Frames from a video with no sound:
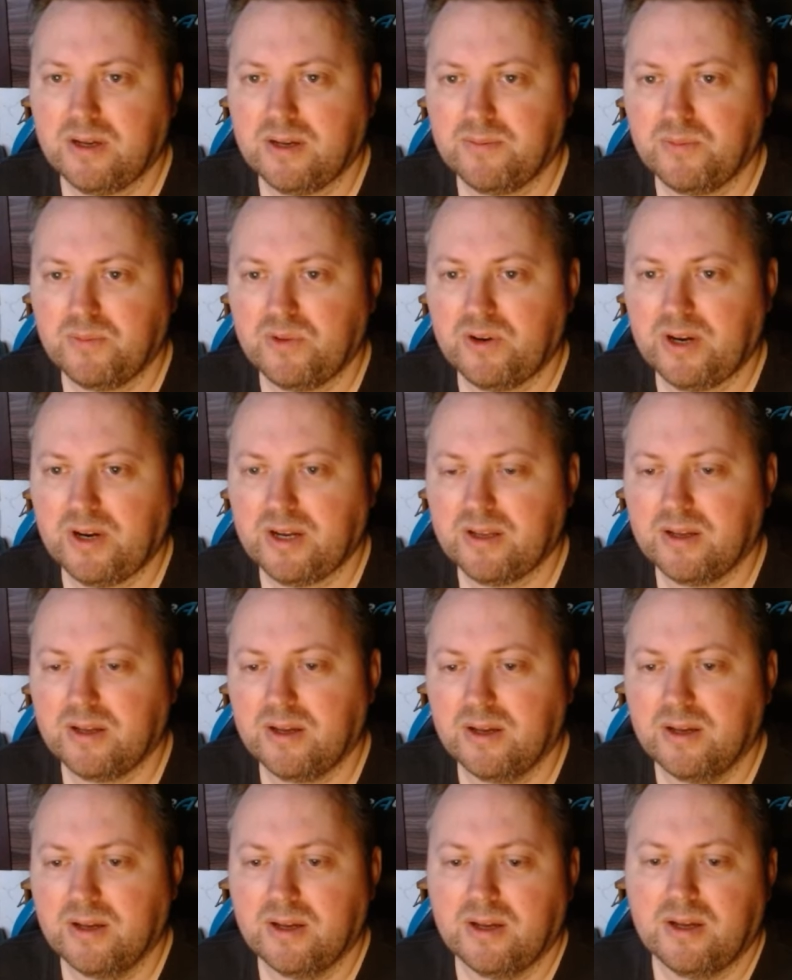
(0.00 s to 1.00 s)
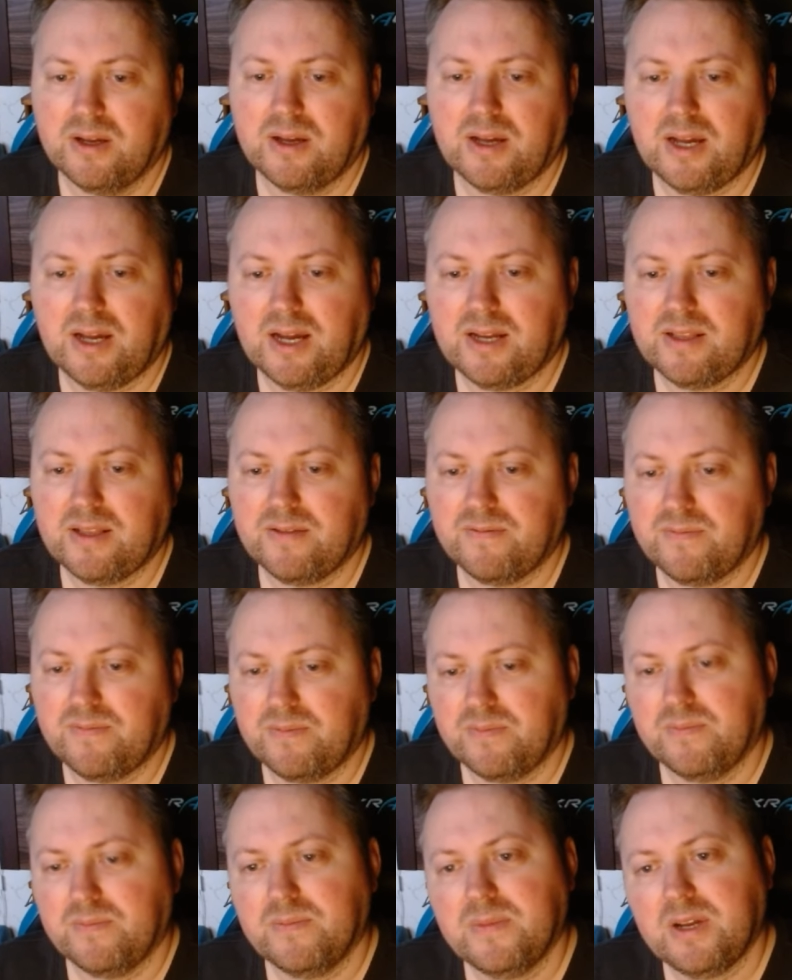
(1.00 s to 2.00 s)
More active
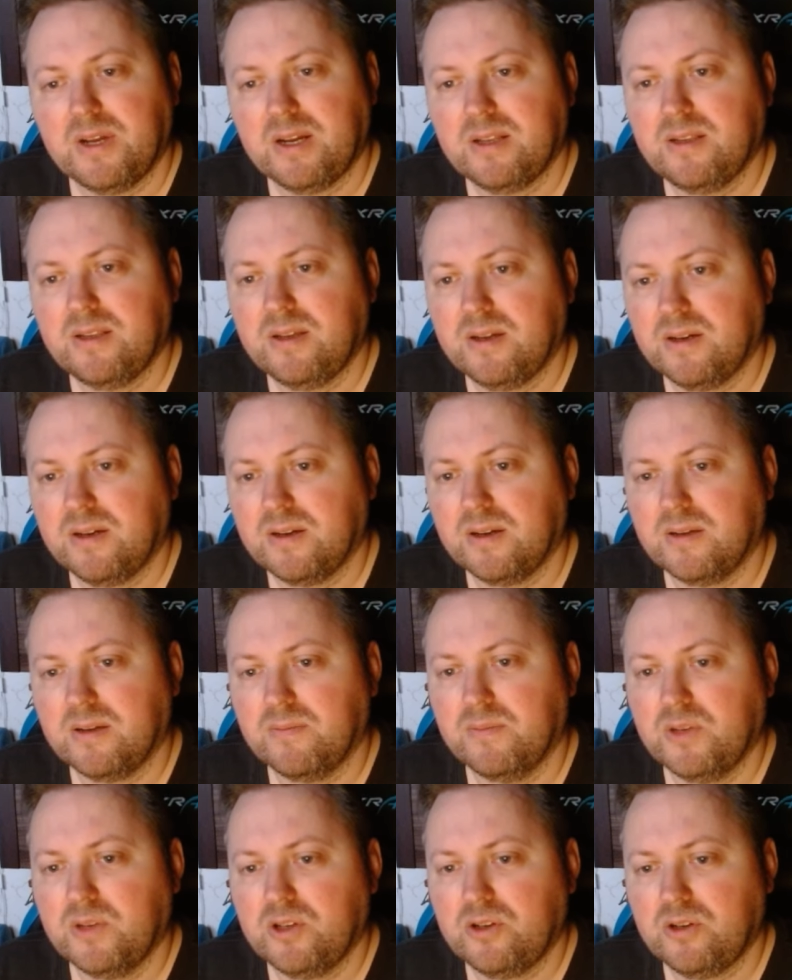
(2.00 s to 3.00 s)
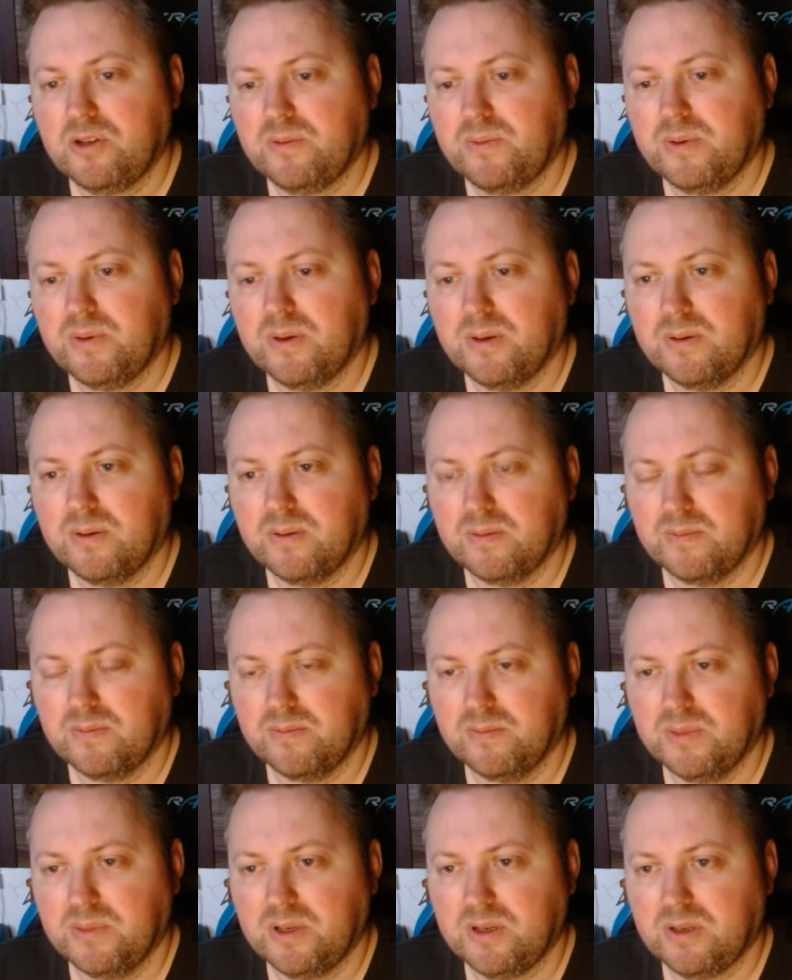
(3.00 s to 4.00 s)
knight, yeah, bishop,
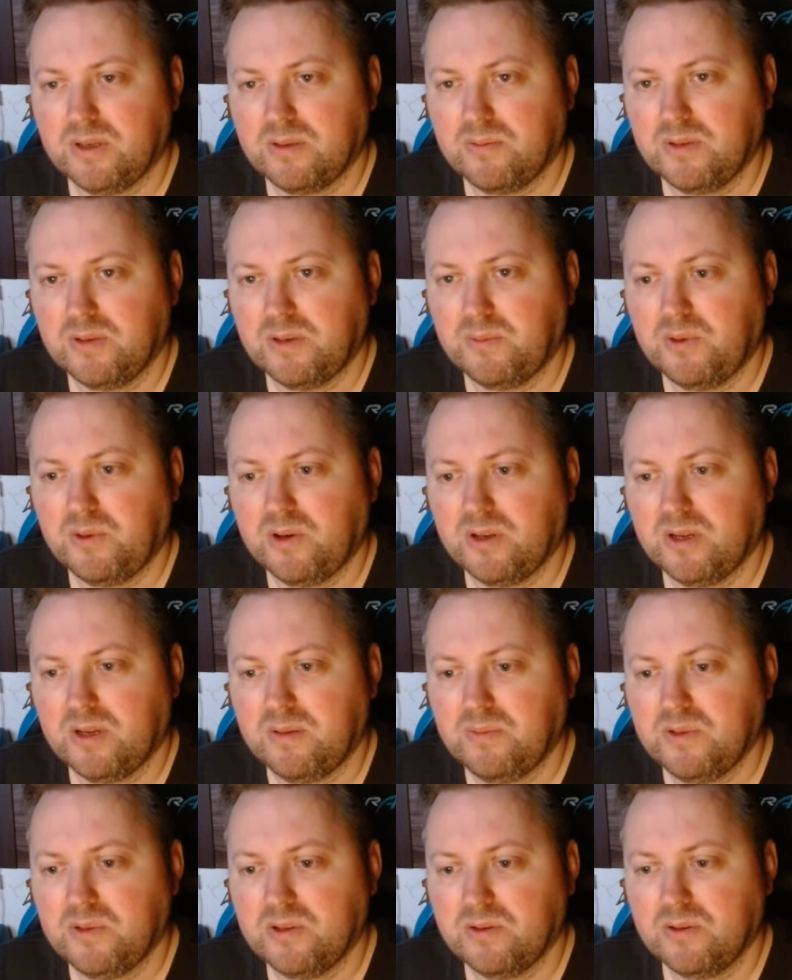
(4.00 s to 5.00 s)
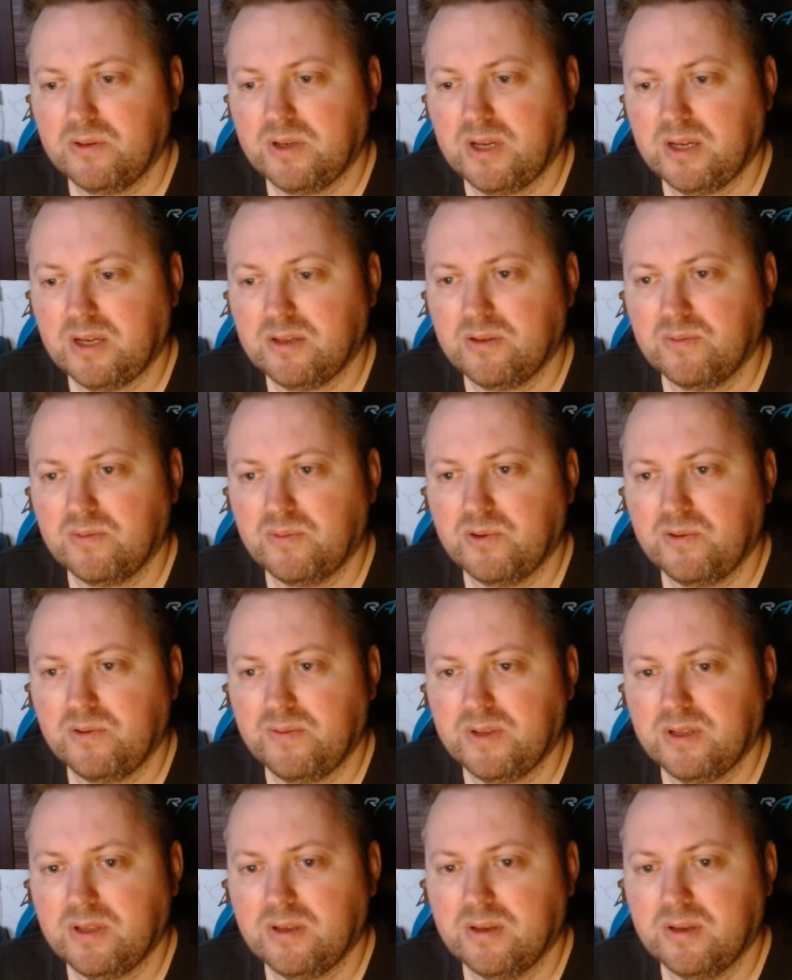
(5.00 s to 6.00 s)
but we're pawn up, so he has to prove it.